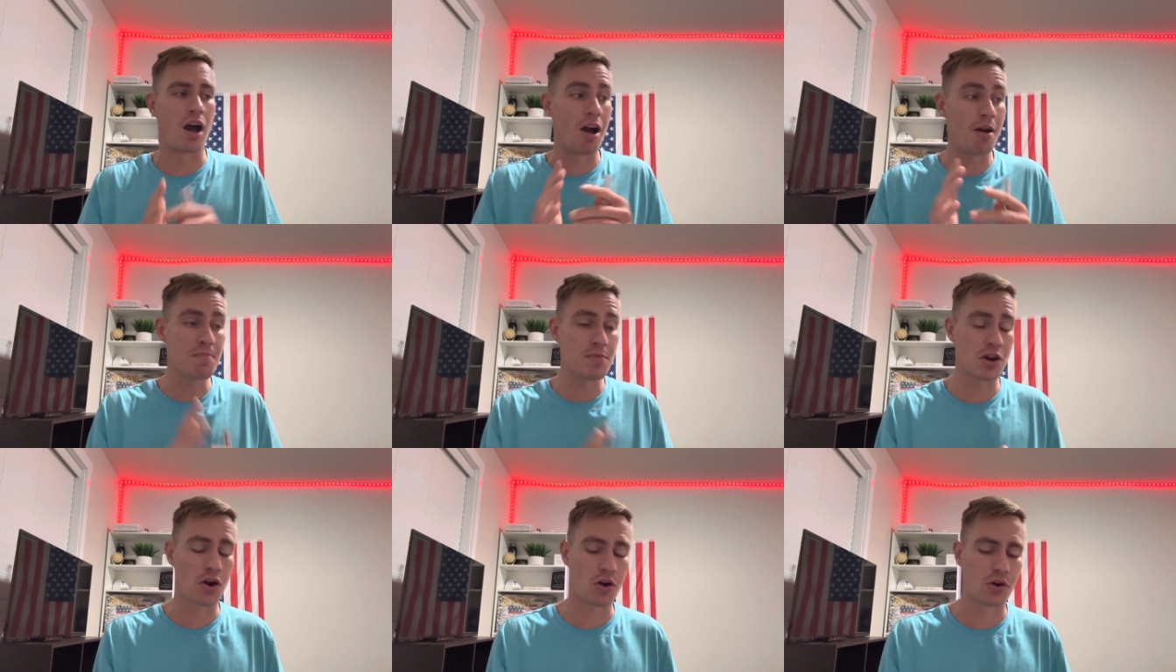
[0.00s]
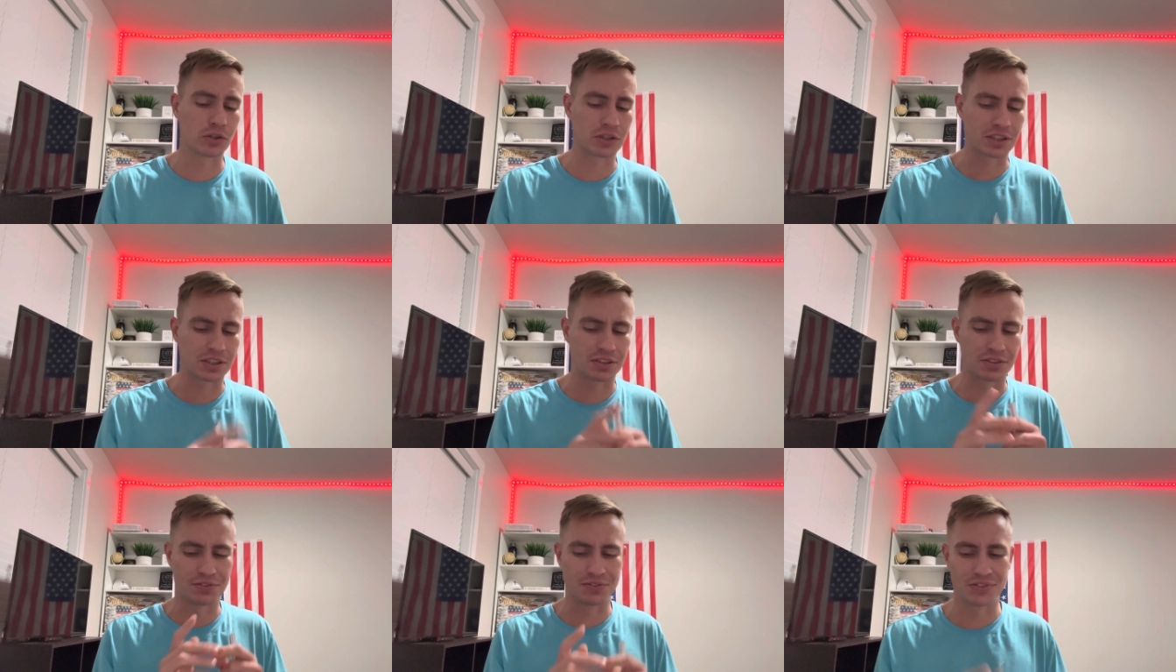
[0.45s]
I'm your
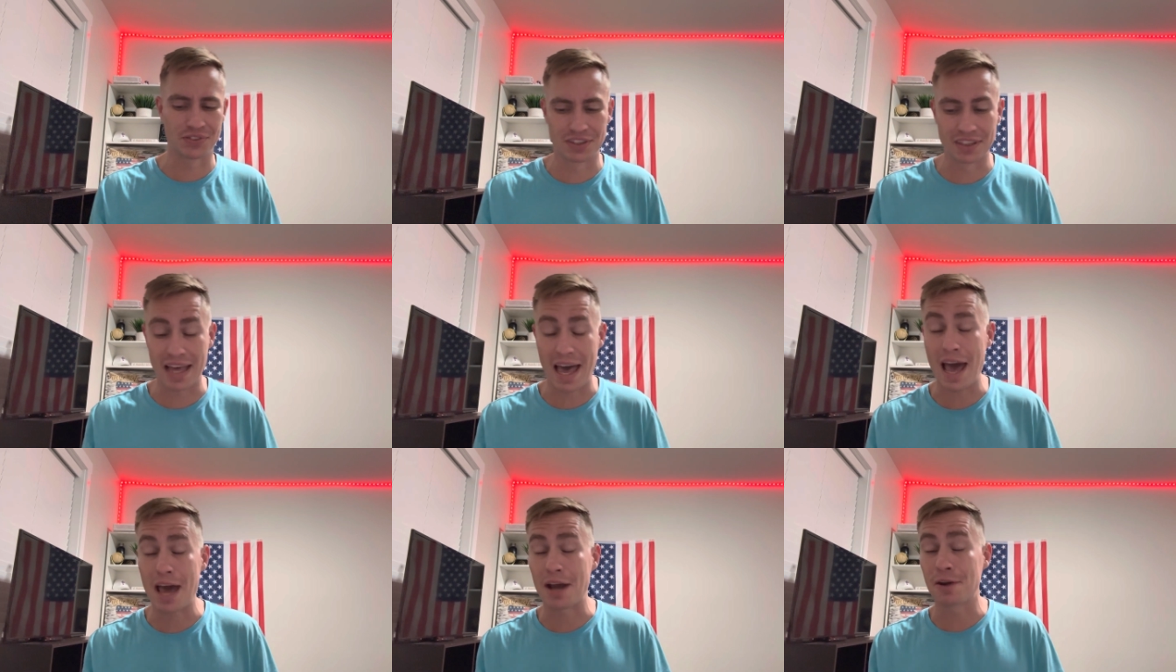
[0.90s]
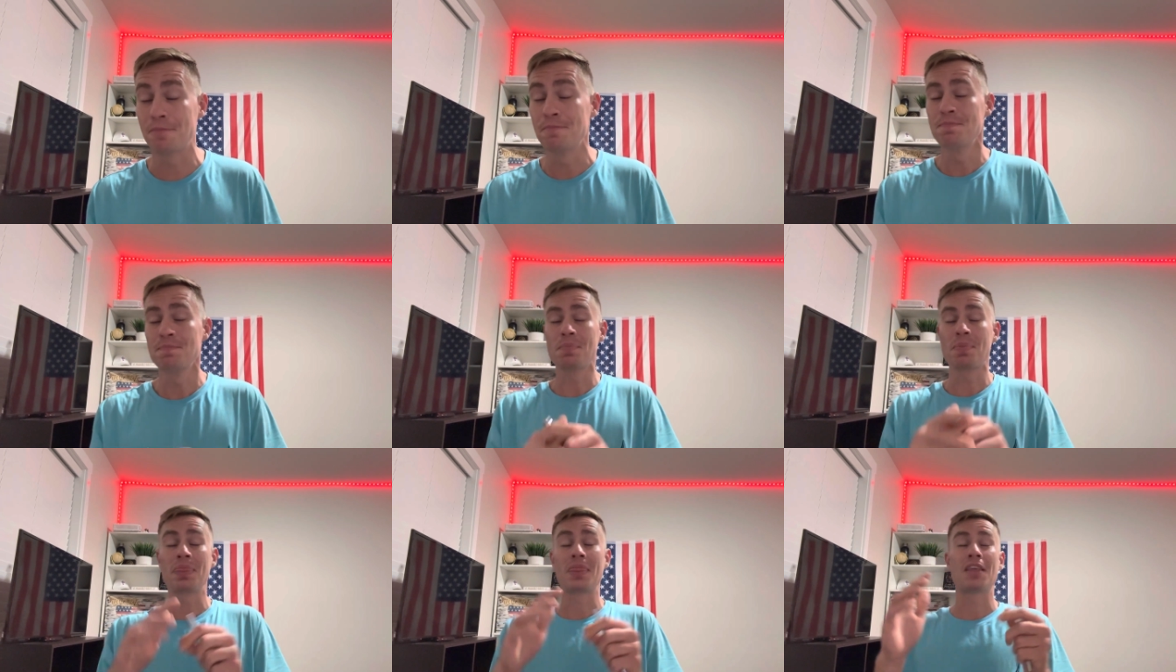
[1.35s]
host, Vlad.
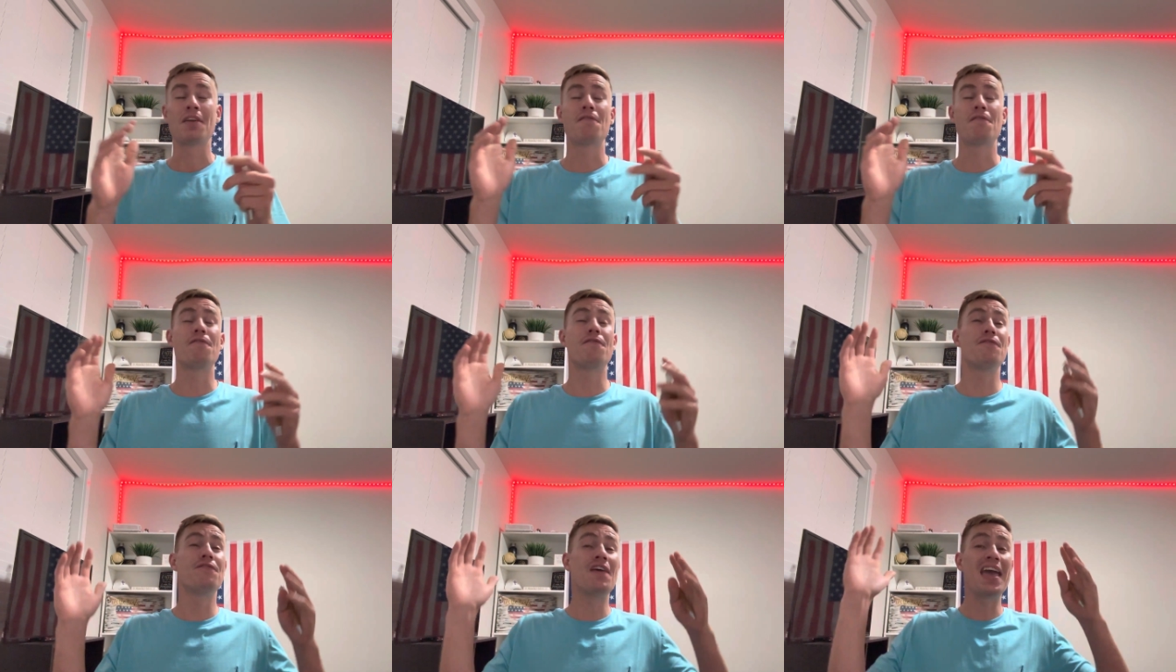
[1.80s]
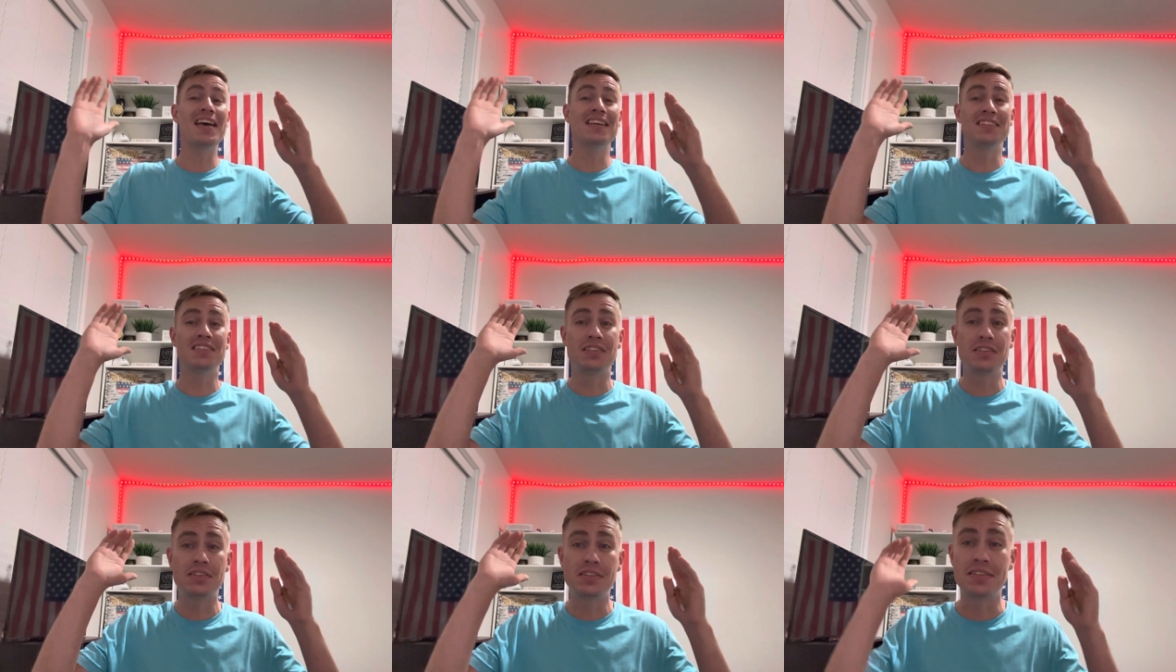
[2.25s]

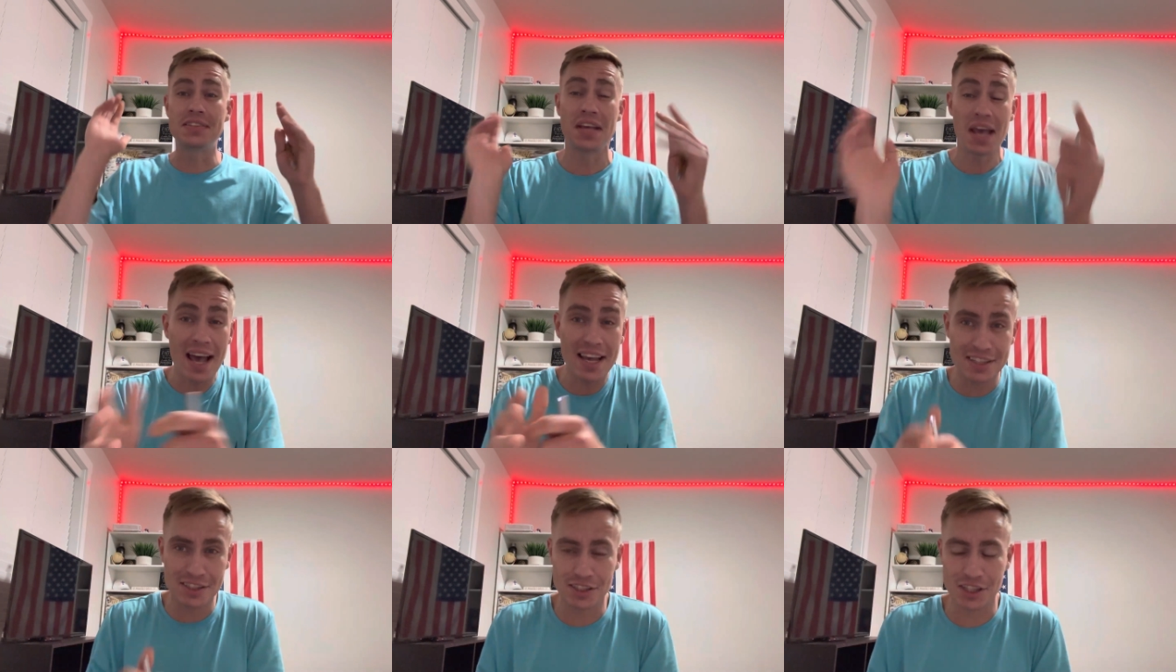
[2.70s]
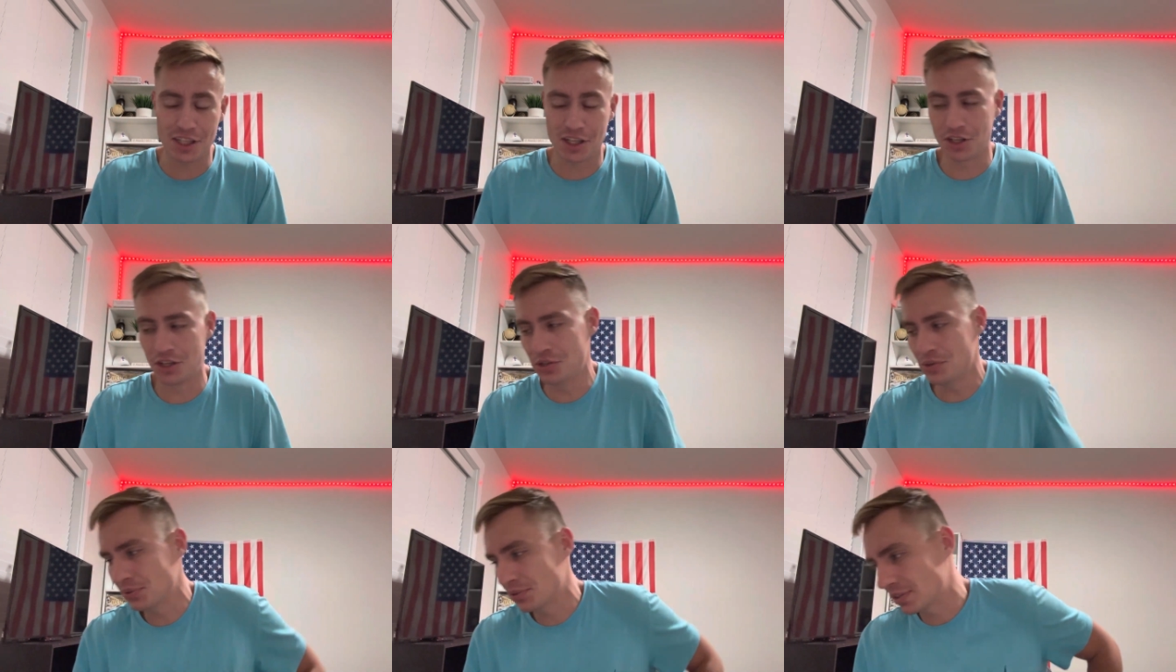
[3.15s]
Fantastic
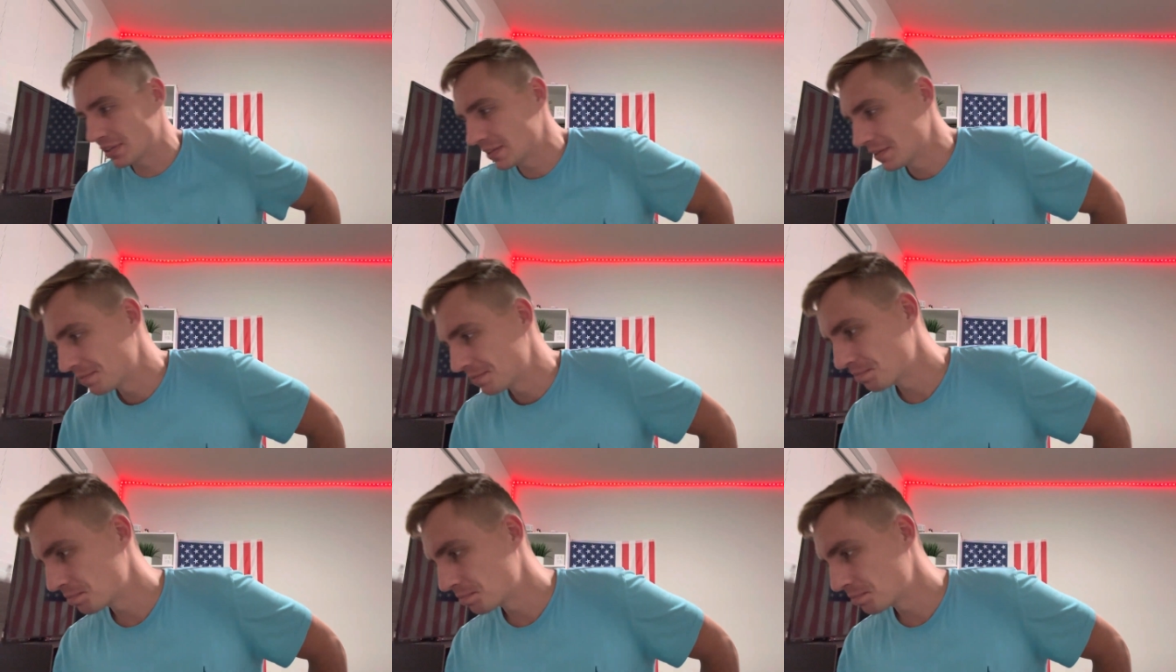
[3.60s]
news.